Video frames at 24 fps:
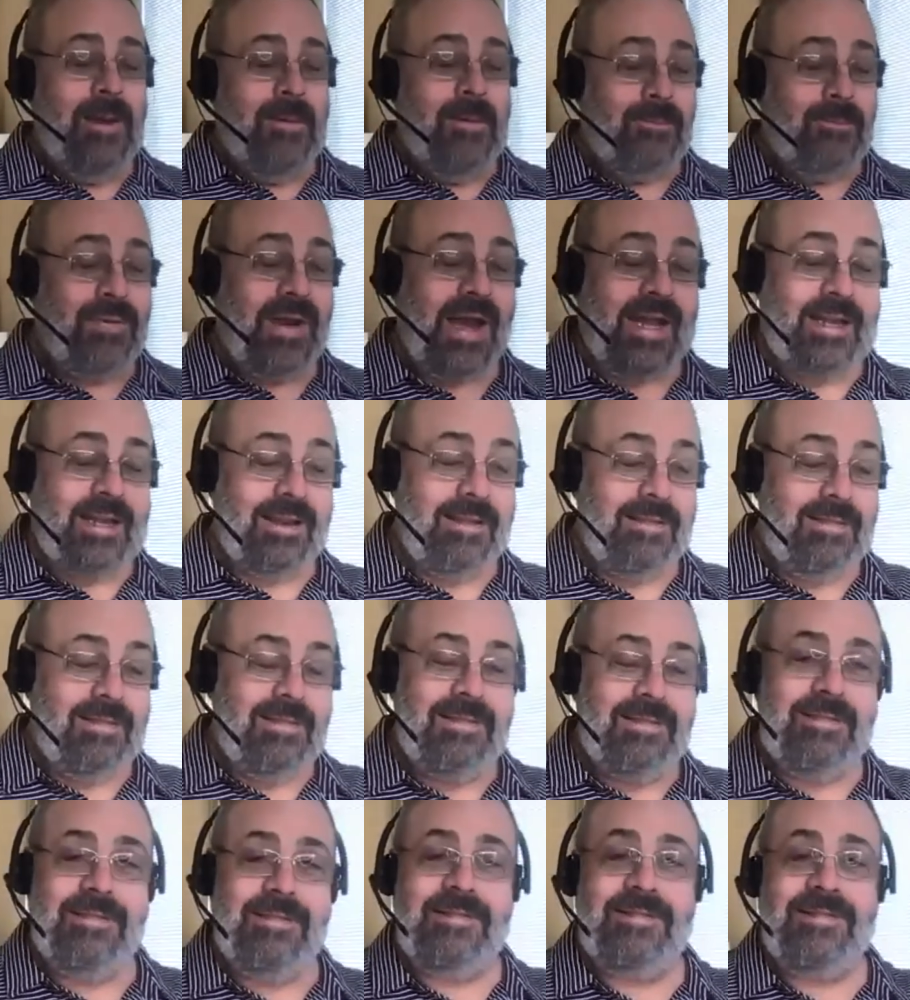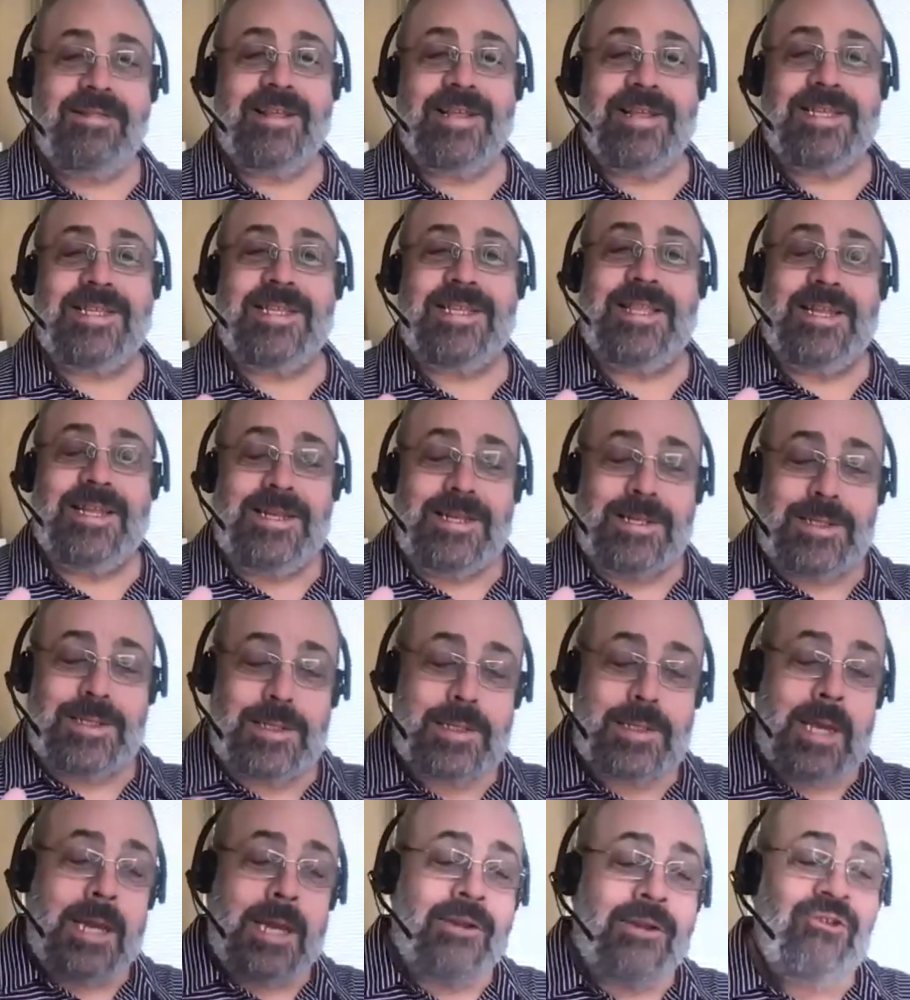but the
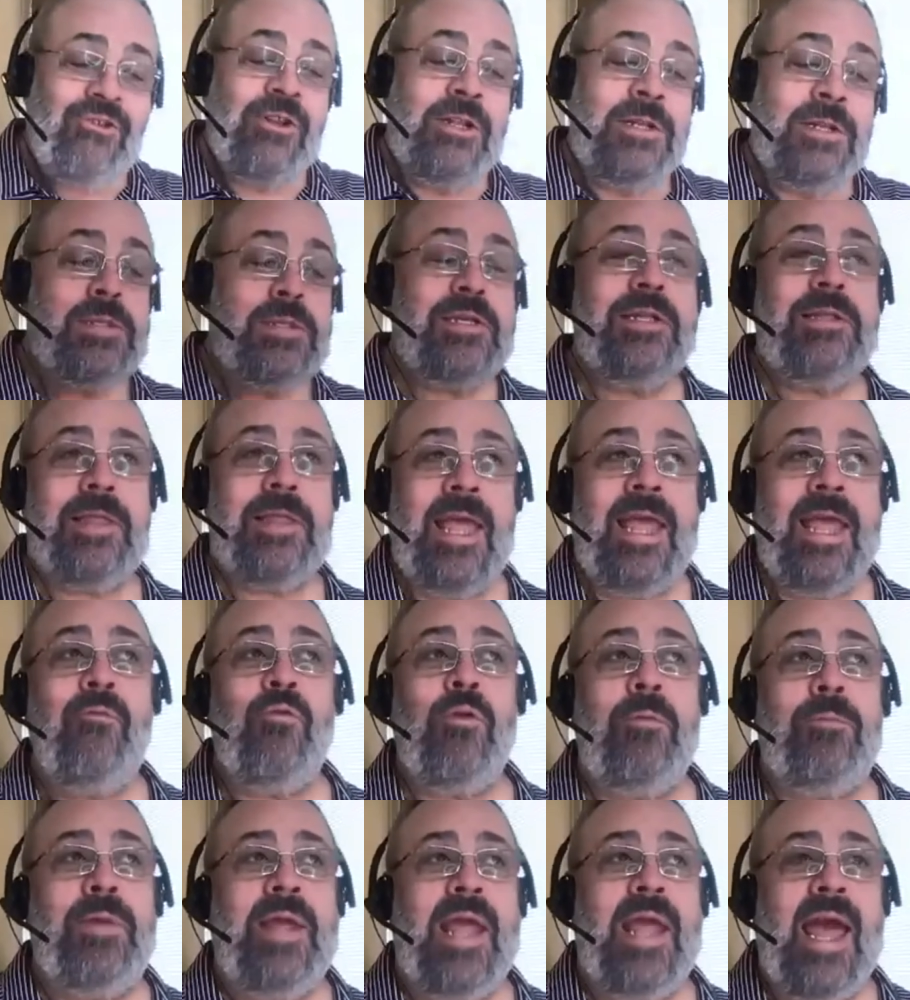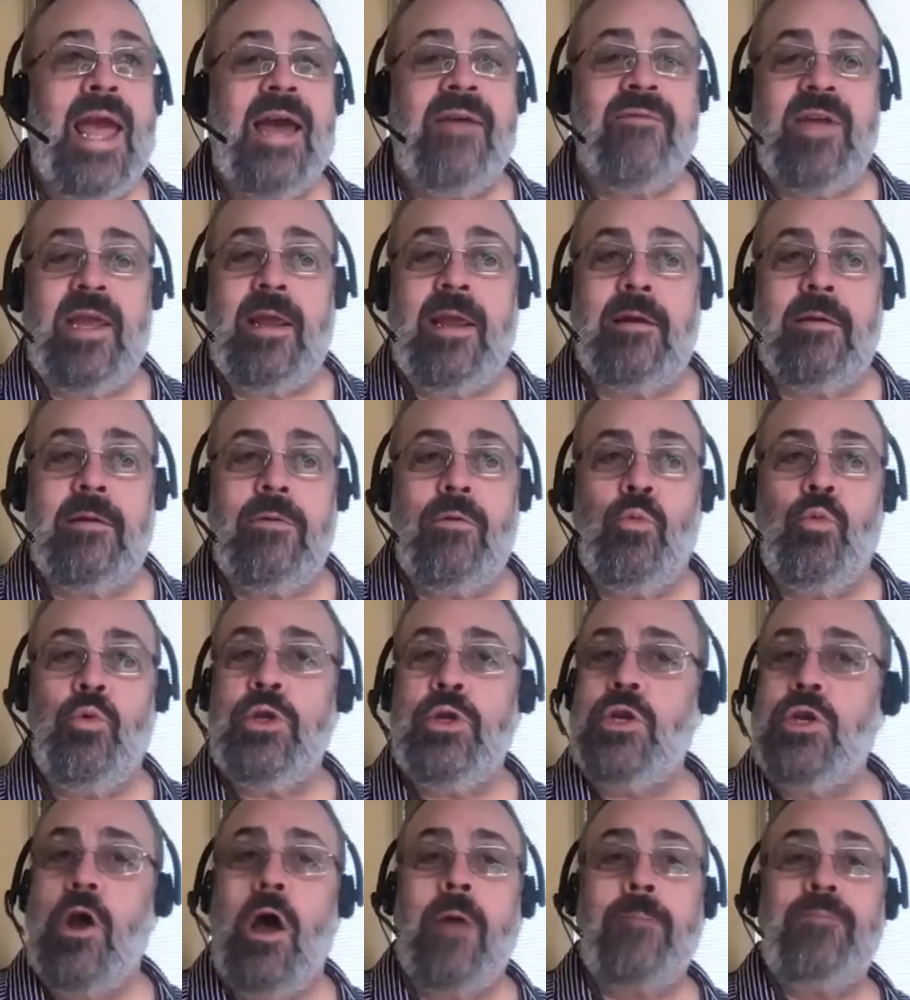discussions that they would be having
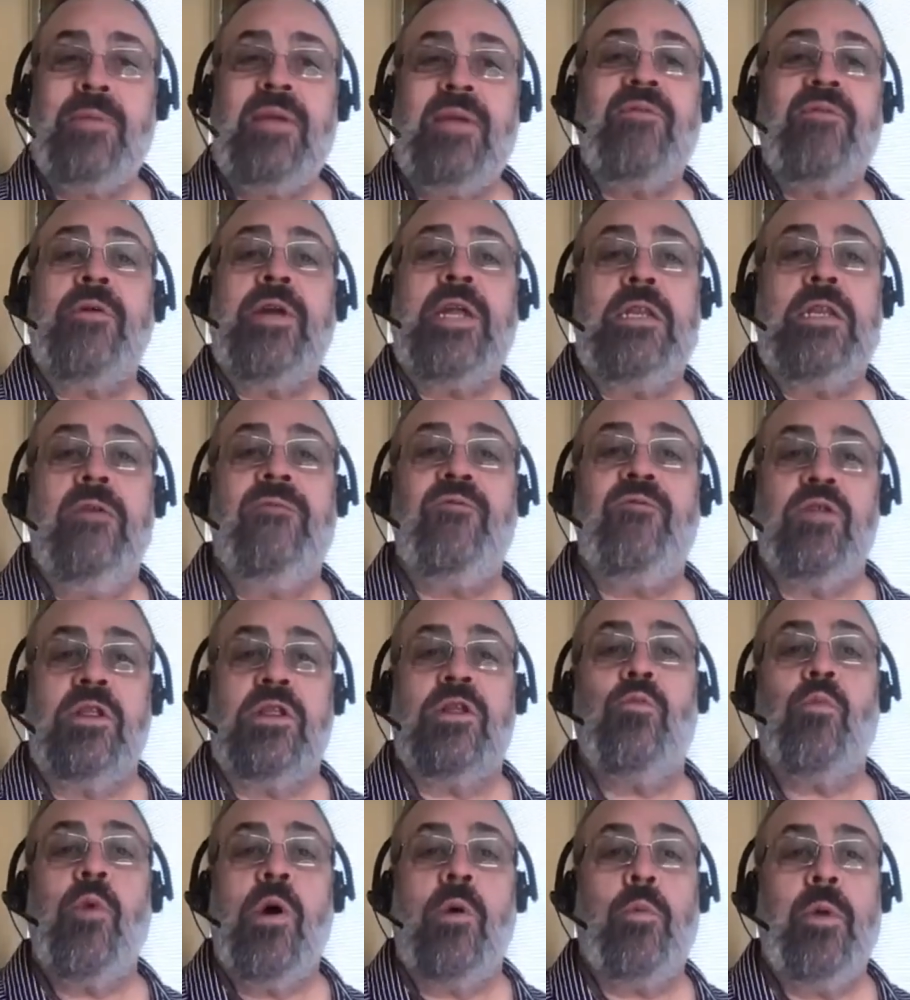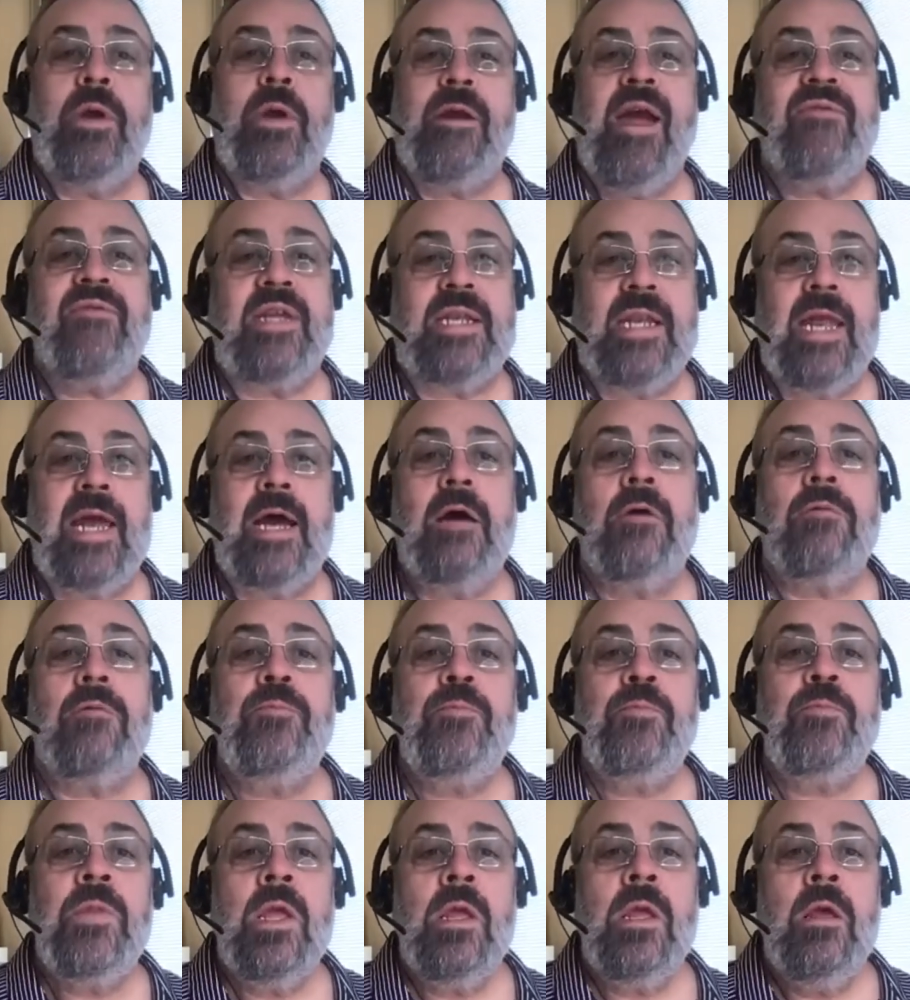would not be very different than what we're having now.
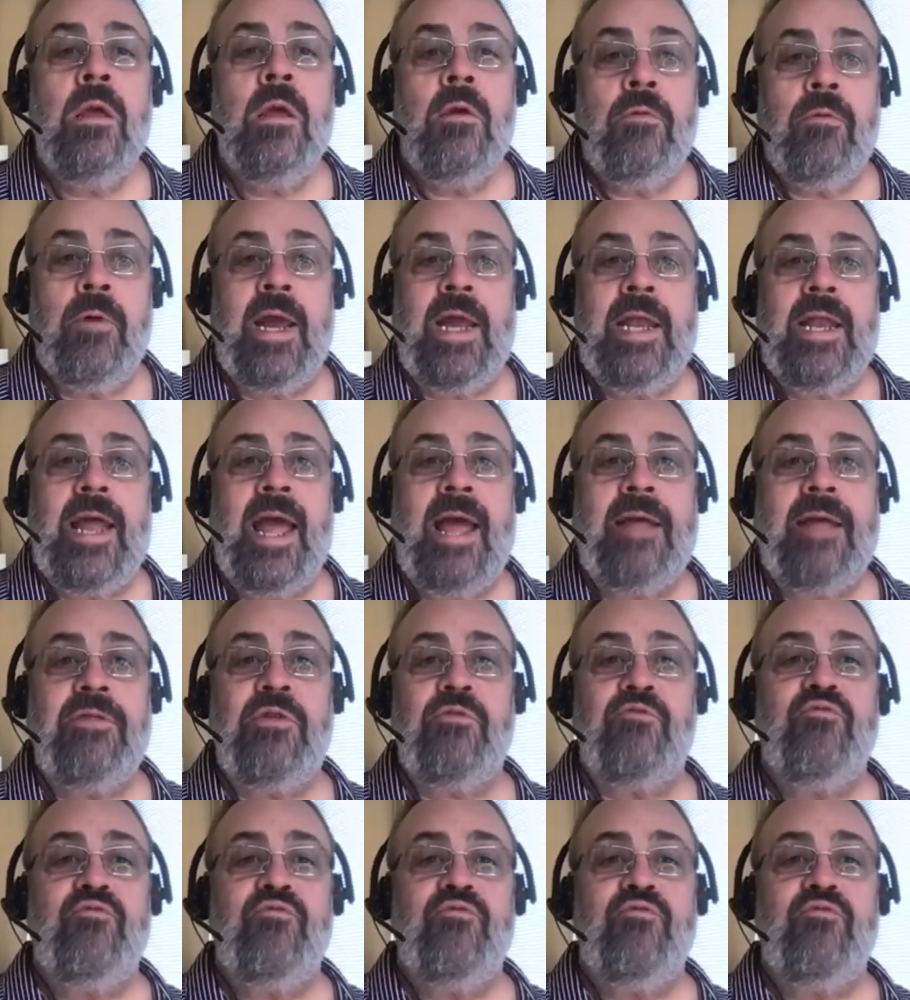Right. And the